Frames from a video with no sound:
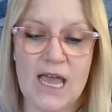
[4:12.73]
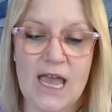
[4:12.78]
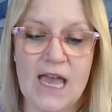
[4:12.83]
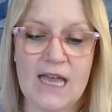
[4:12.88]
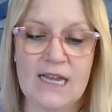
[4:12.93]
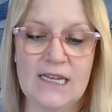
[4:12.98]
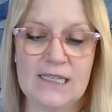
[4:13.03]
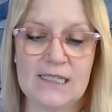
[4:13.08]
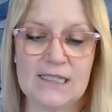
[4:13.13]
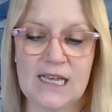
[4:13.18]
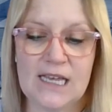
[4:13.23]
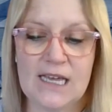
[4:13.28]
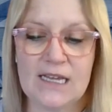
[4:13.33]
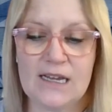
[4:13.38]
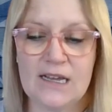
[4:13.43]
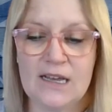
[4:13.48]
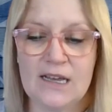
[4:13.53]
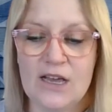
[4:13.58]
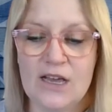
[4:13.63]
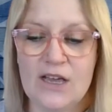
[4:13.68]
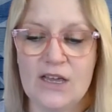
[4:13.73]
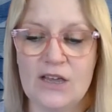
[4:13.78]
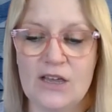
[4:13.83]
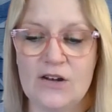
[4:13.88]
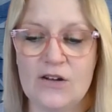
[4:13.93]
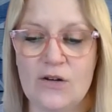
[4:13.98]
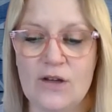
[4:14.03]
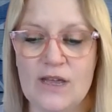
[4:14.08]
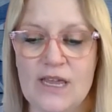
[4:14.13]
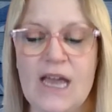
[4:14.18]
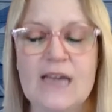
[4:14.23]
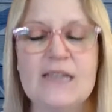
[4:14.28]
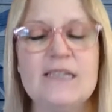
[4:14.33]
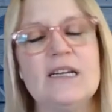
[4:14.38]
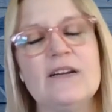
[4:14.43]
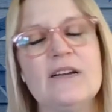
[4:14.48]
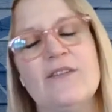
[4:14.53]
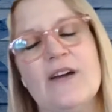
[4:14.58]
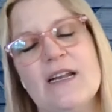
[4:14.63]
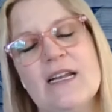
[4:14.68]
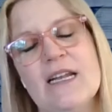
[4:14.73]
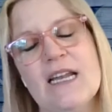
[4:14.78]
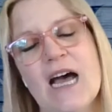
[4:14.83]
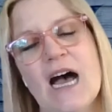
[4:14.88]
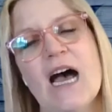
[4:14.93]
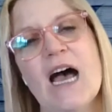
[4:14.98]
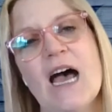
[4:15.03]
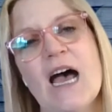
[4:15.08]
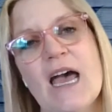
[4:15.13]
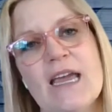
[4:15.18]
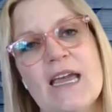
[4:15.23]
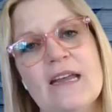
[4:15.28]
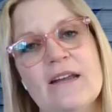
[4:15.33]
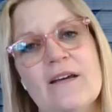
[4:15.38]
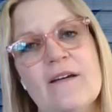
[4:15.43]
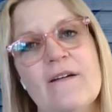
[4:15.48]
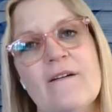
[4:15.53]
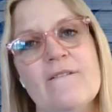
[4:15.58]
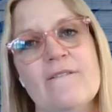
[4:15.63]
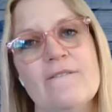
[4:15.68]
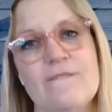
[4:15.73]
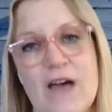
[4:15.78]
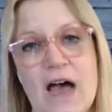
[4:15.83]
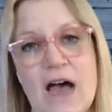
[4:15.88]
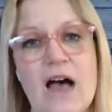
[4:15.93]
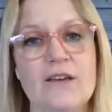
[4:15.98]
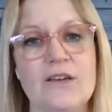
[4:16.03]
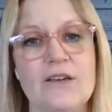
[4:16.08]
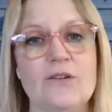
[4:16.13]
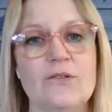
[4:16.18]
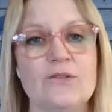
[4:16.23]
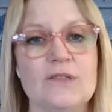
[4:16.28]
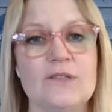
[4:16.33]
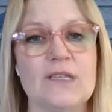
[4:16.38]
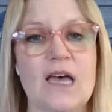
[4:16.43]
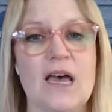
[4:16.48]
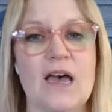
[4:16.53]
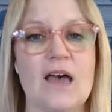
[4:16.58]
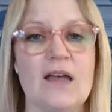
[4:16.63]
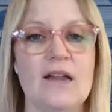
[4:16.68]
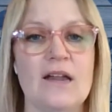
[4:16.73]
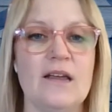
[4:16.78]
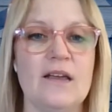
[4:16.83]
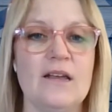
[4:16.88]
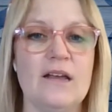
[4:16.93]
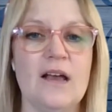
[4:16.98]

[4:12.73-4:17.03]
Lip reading: And he said, he identified 9 values that